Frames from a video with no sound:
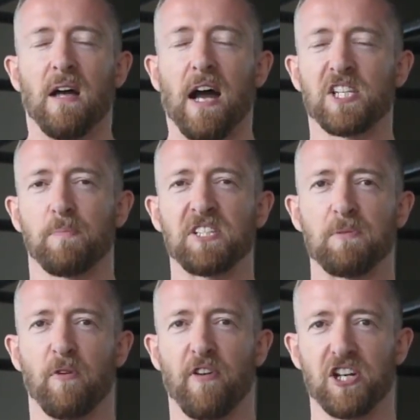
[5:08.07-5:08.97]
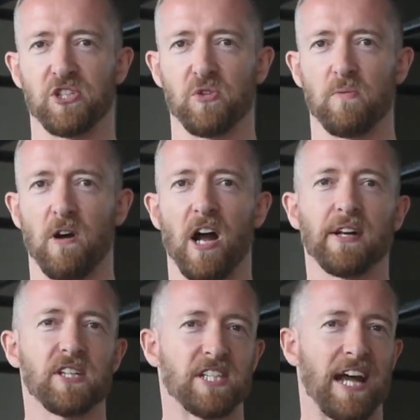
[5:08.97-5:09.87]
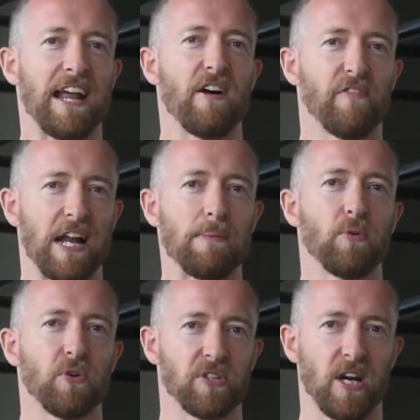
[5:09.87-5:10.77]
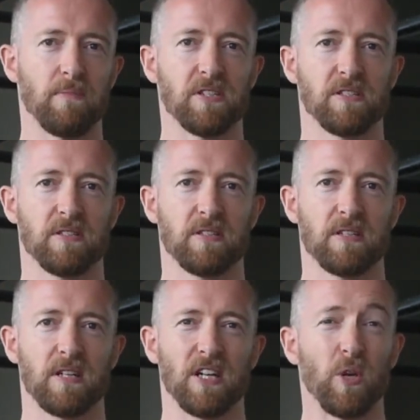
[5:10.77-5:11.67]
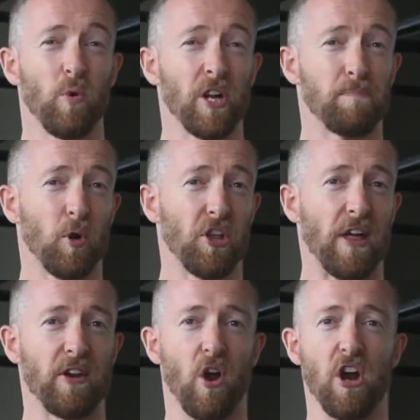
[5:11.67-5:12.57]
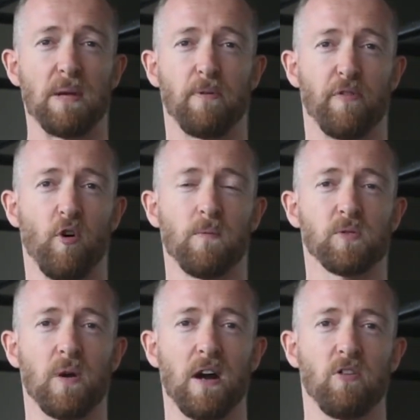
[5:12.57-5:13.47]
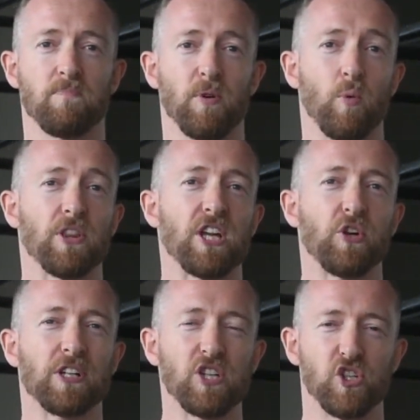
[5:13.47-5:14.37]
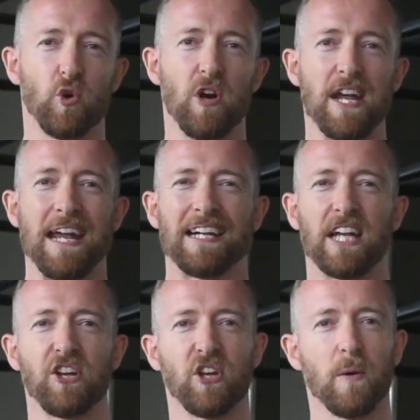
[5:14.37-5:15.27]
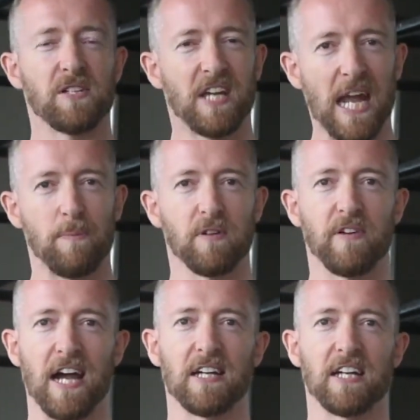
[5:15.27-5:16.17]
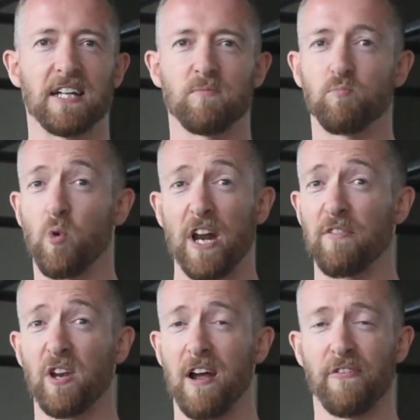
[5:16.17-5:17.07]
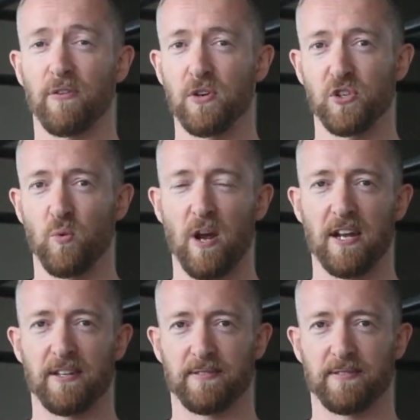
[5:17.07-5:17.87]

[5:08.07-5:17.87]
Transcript: As a busy professional, I understand how valuable your time is. You want a body that not only performs well, but one that you can enjoy and that you know is capable of handling whatever life throws your way.